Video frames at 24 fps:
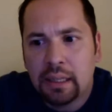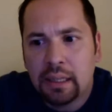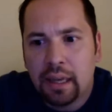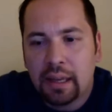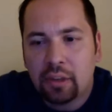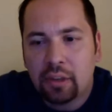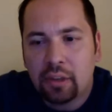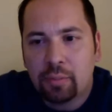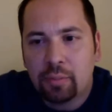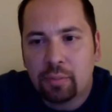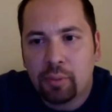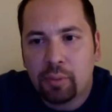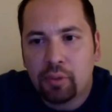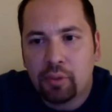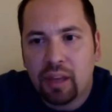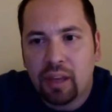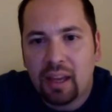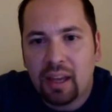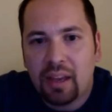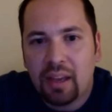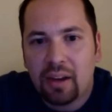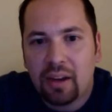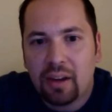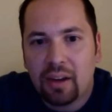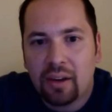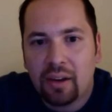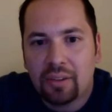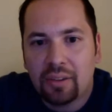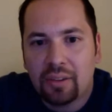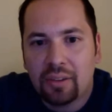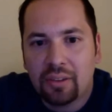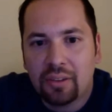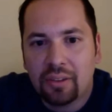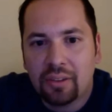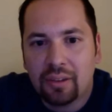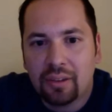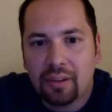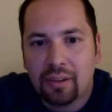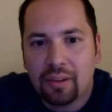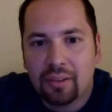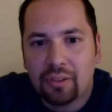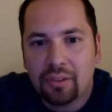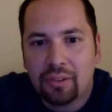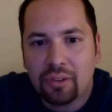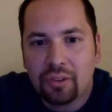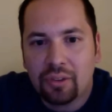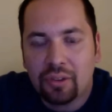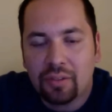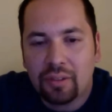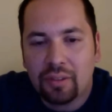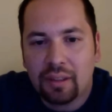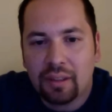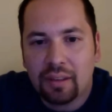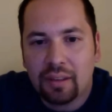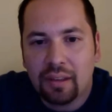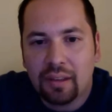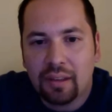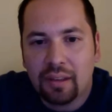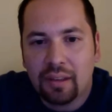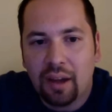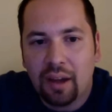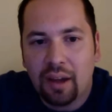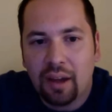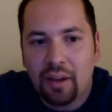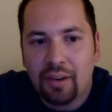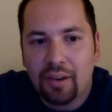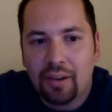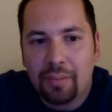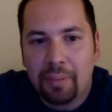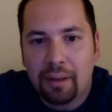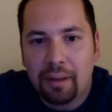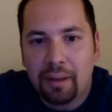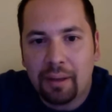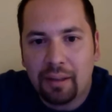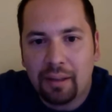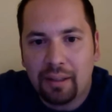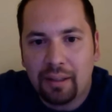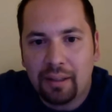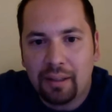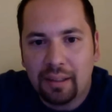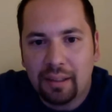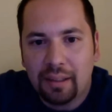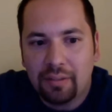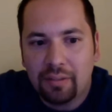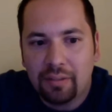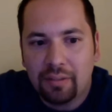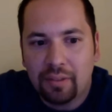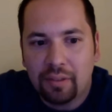an expose on sort of the underbelly